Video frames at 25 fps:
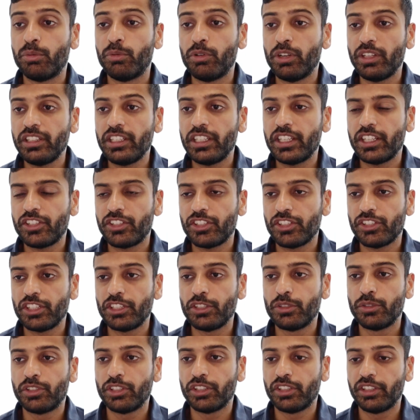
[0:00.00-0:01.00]
really
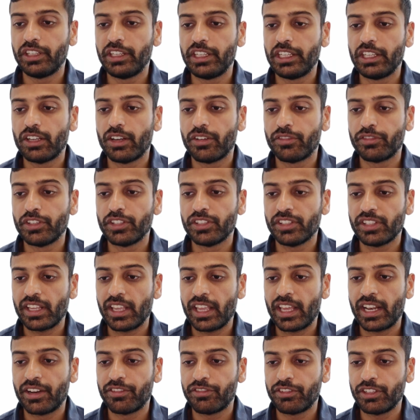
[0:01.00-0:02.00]
interesting utility of this
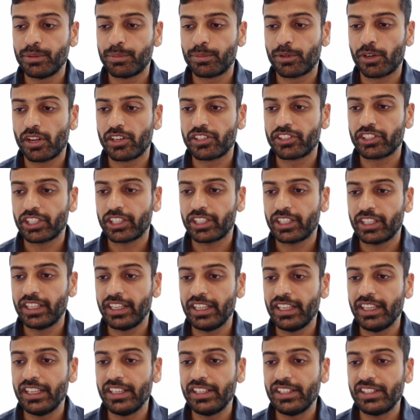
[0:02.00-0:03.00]
NFT project
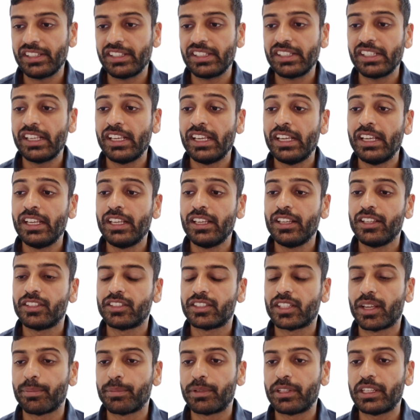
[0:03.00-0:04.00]
is
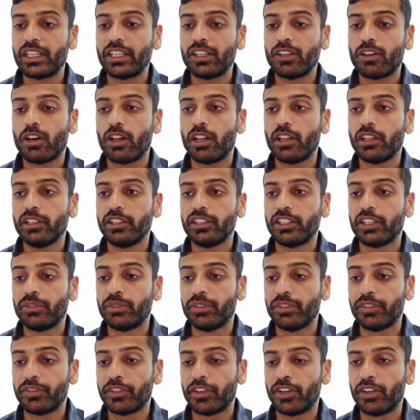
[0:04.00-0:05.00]
something called the
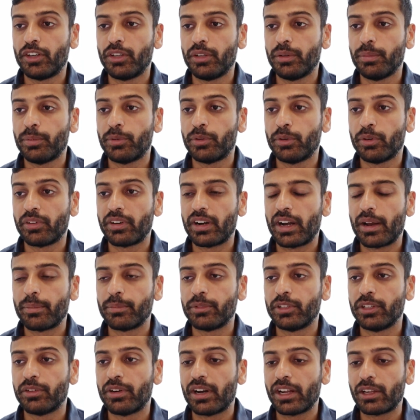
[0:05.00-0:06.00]
referral
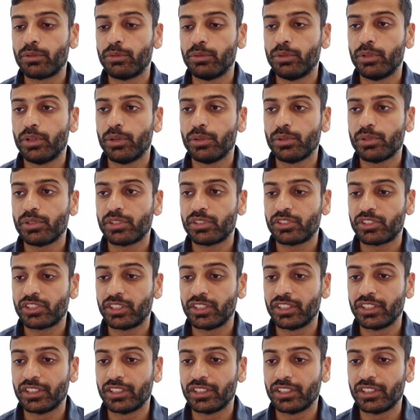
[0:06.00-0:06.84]
program, the Rakkudo's